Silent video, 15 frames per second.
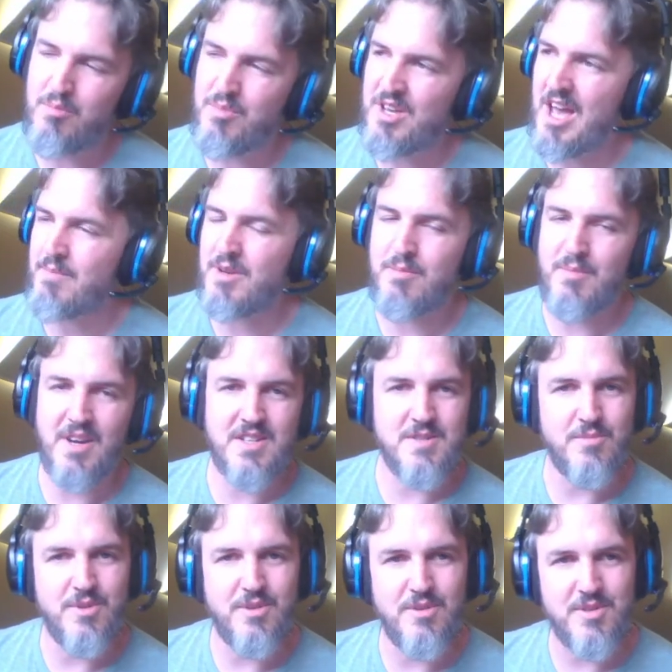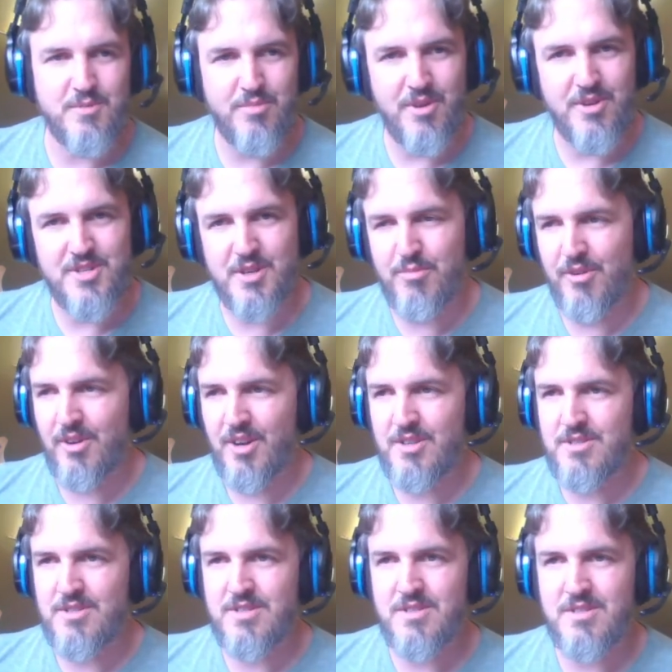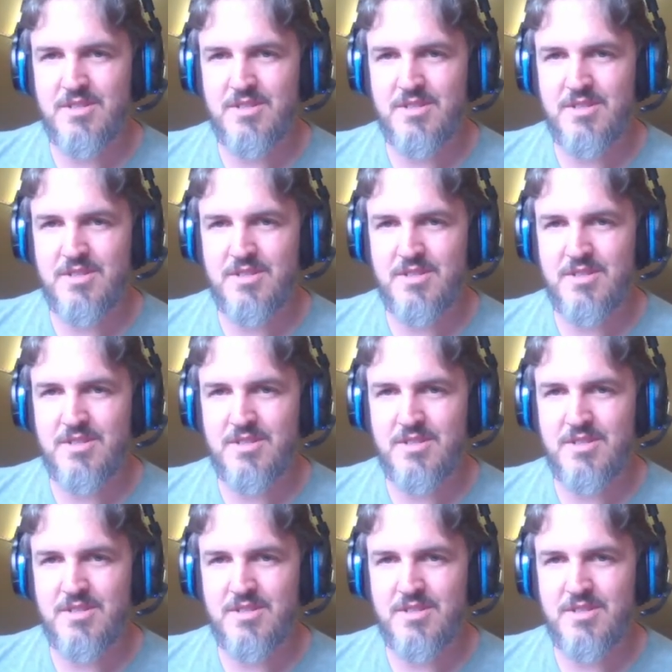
Be happy to make some more as the project progresses.